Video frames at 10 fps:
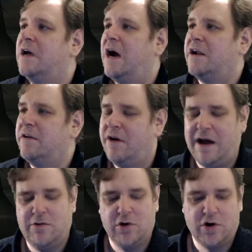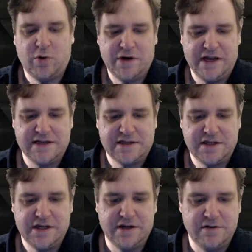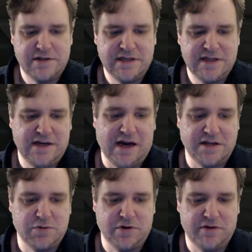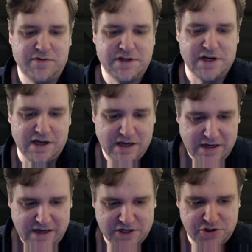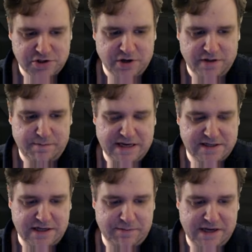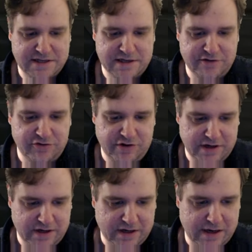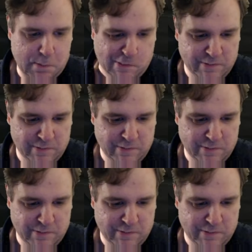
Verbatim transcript: I don't know how awkward it is to use. It's a nice one, obviously. It's just not the best DPS legendary you can get.